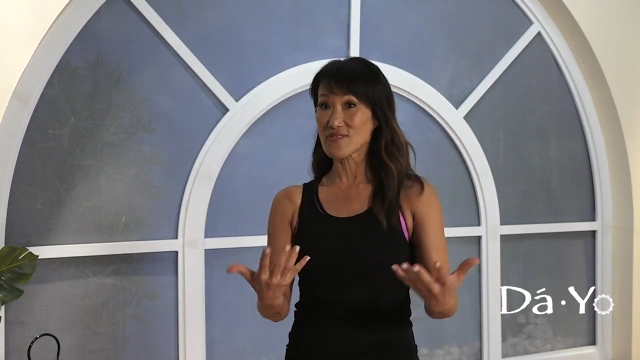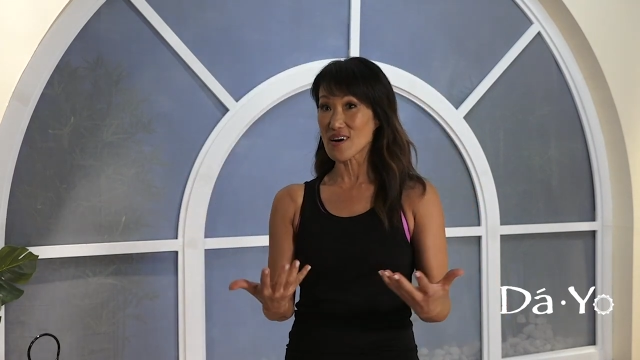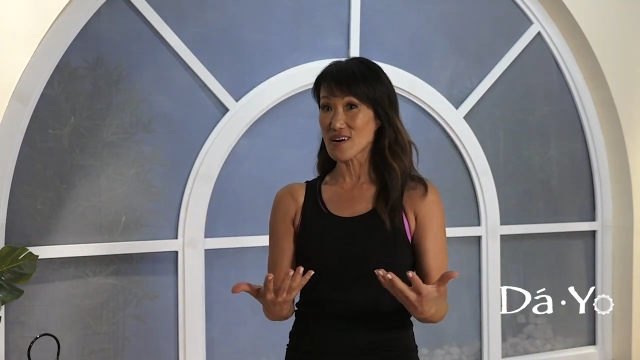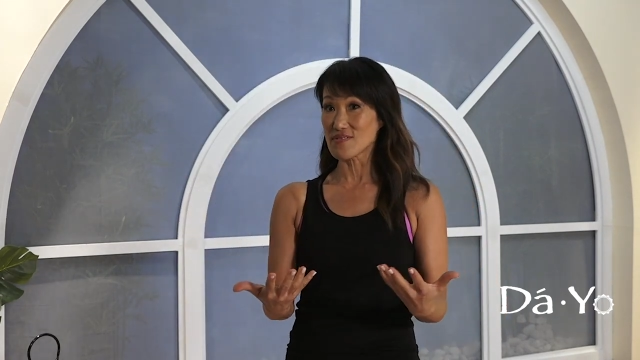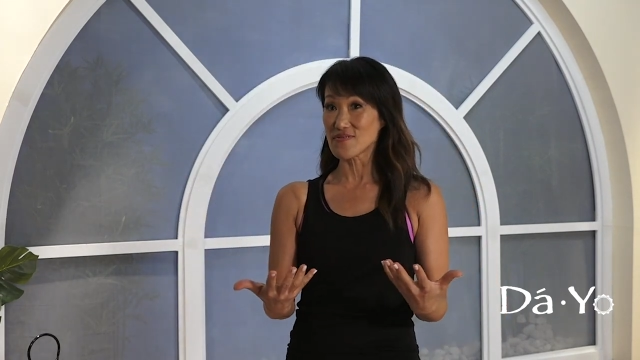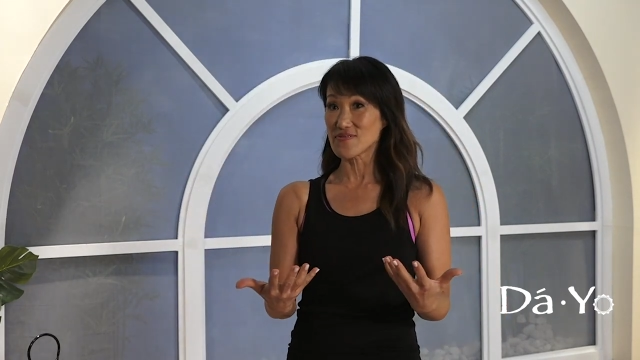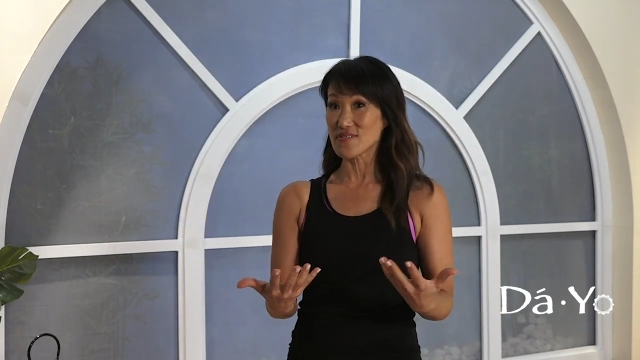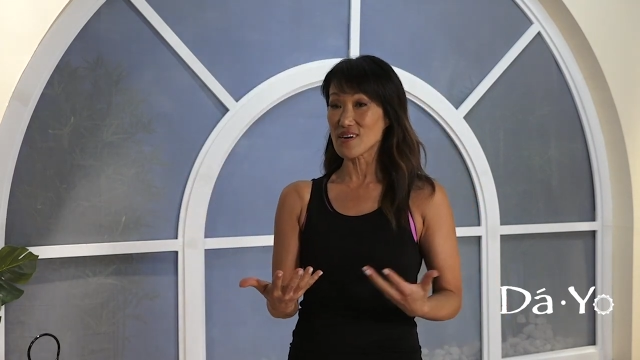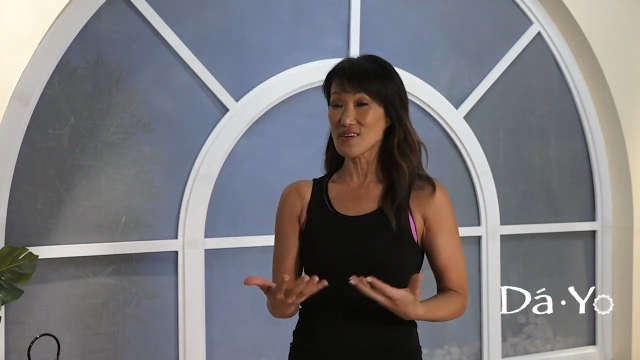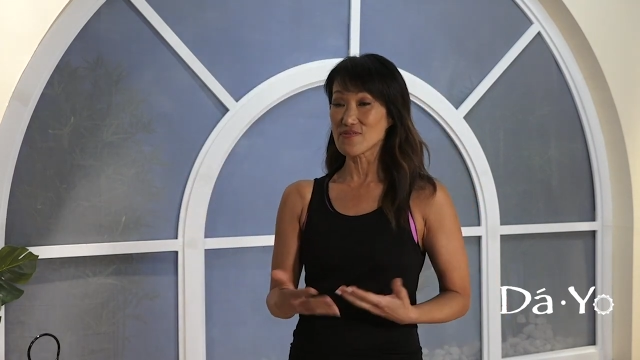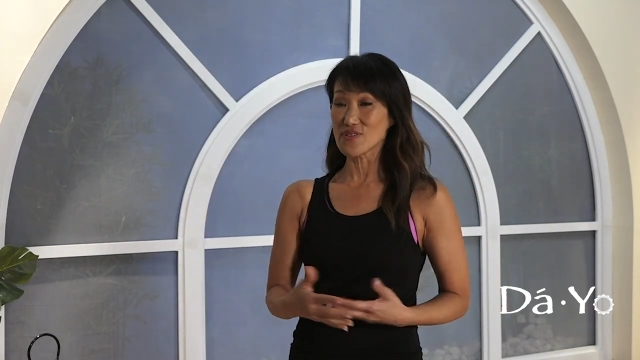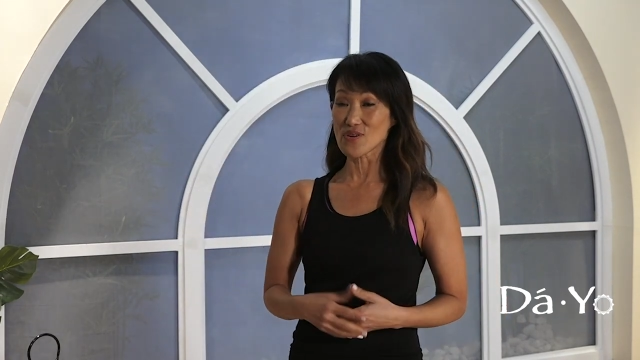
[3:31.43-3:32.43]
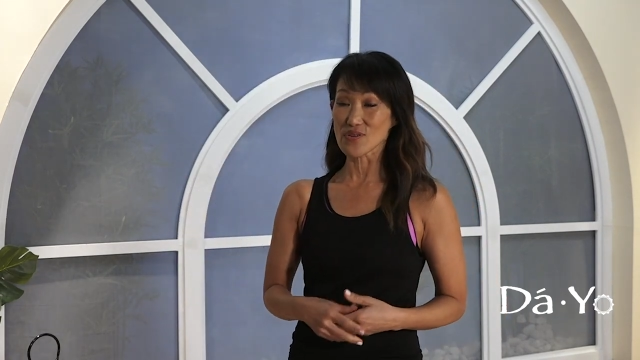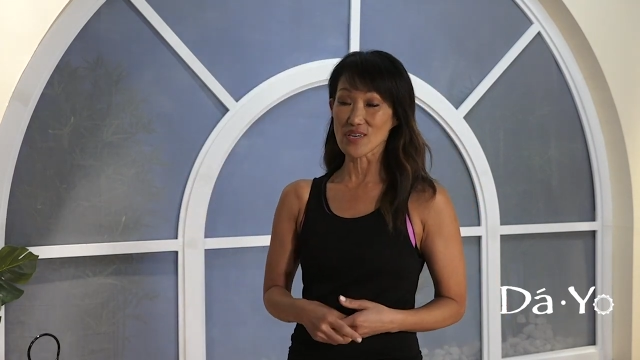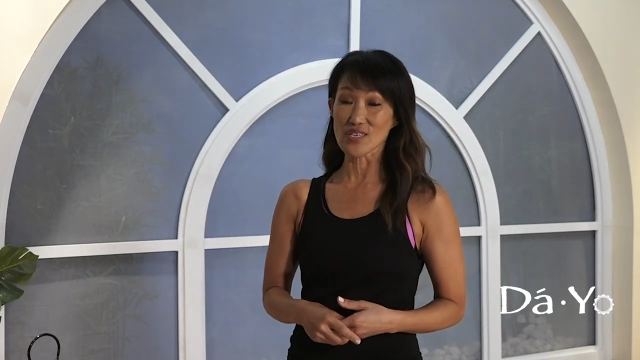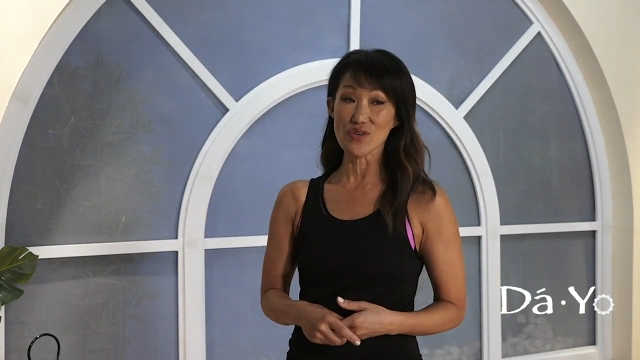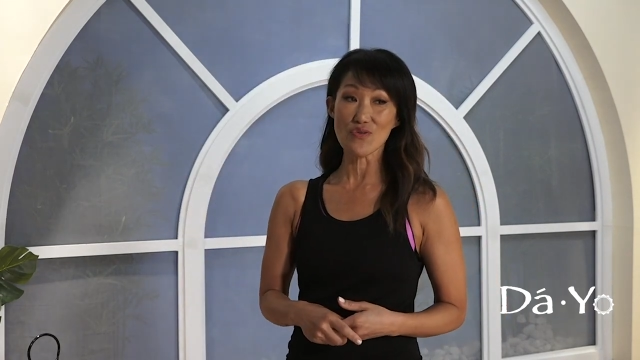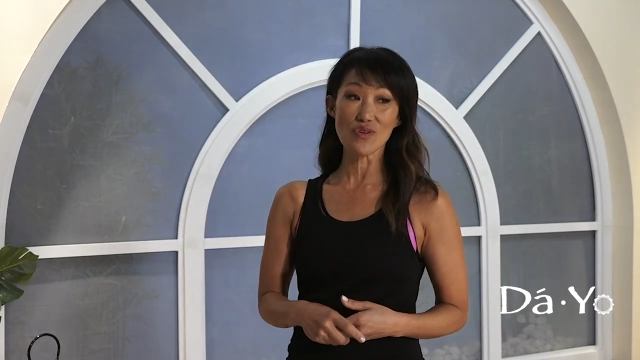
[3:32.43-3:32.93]
of, of yoga.
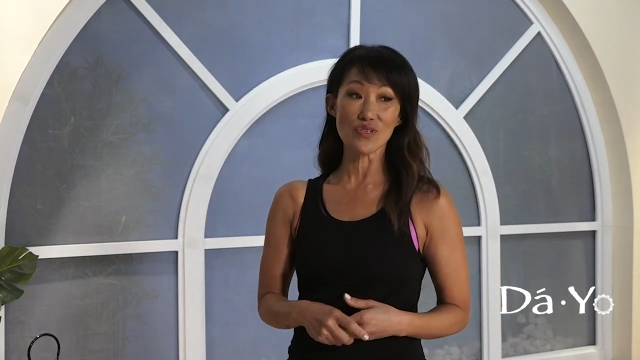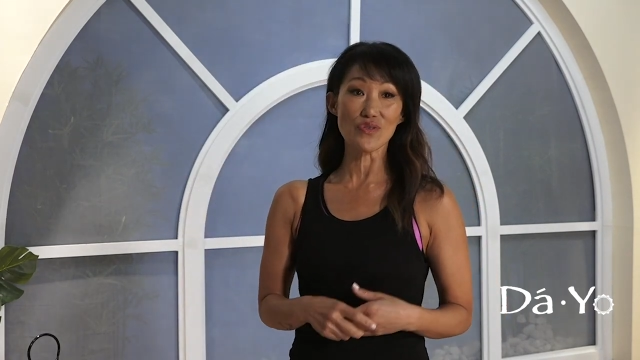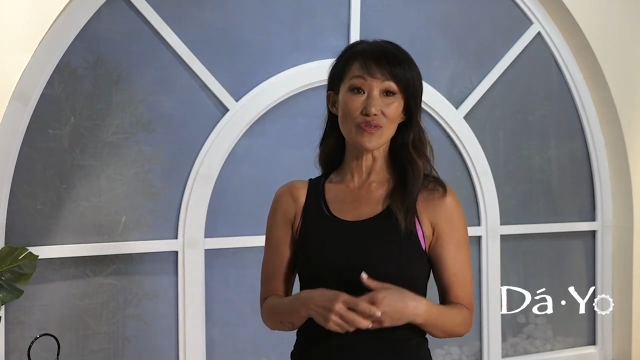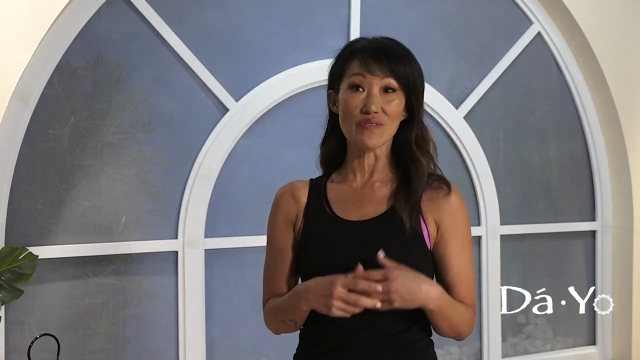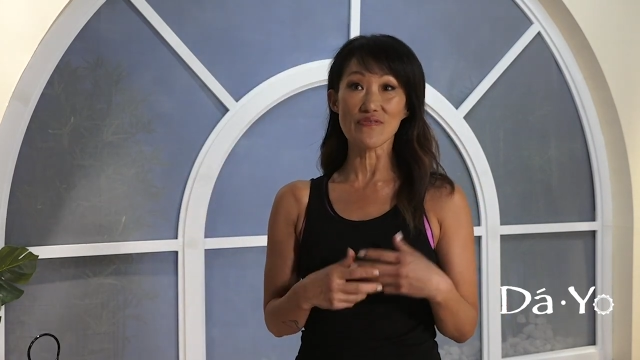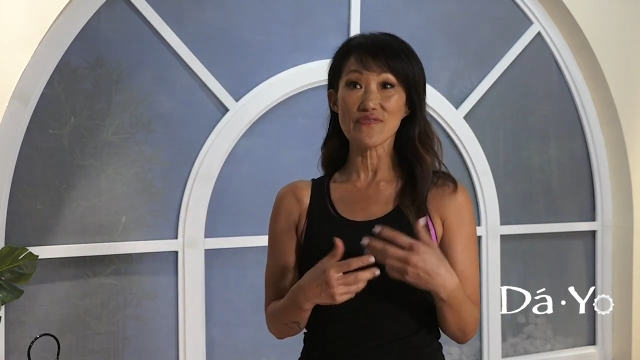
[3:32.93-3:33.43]
You could do the